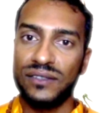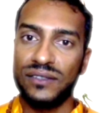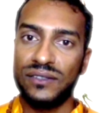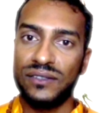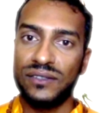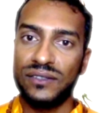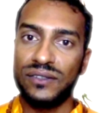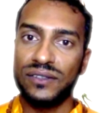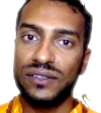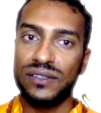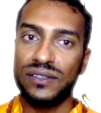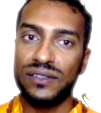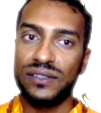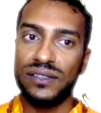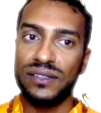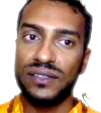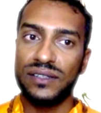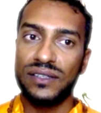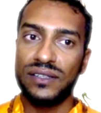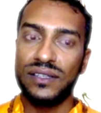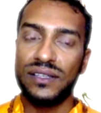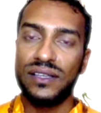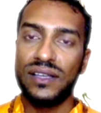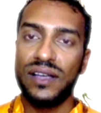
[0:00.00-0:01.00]
So
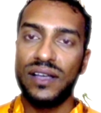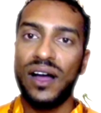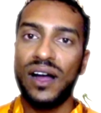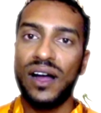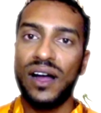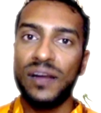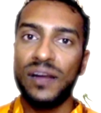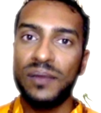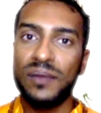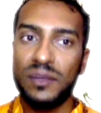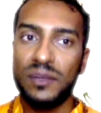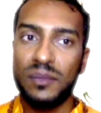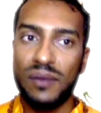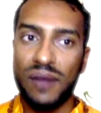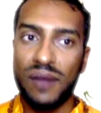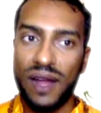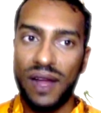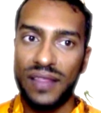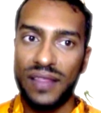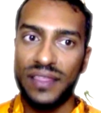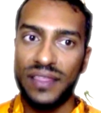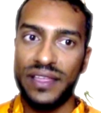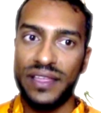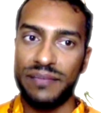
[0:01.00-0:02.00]
karma
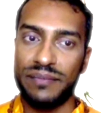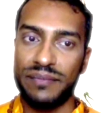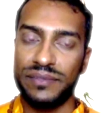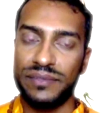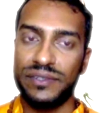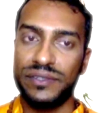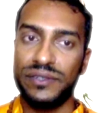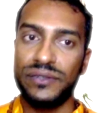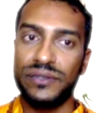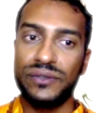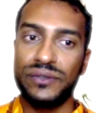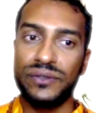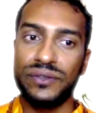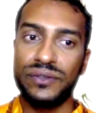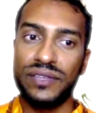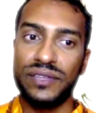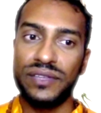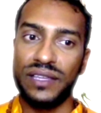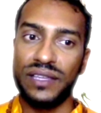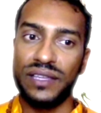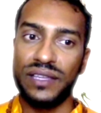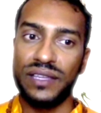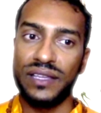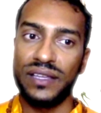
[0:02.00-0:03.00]
brought them
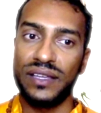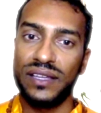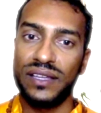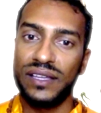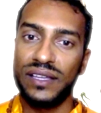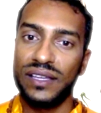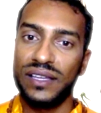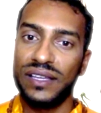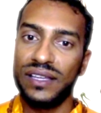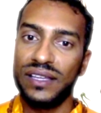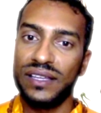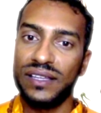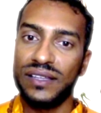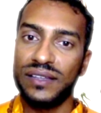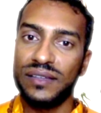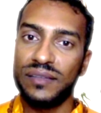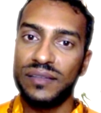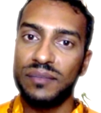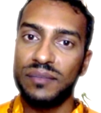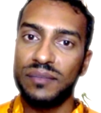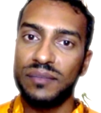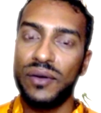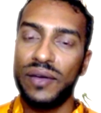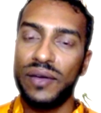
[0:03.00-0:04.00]
to the
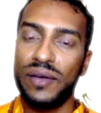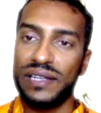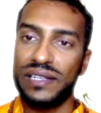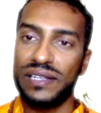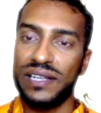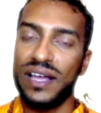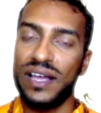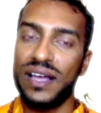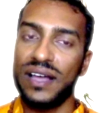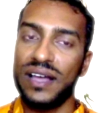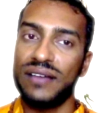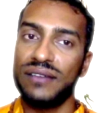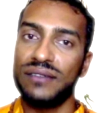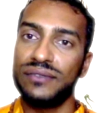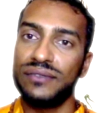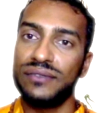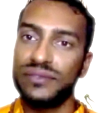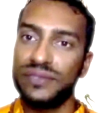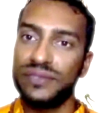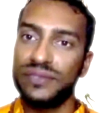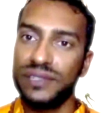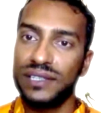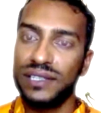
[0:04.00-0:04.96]
point of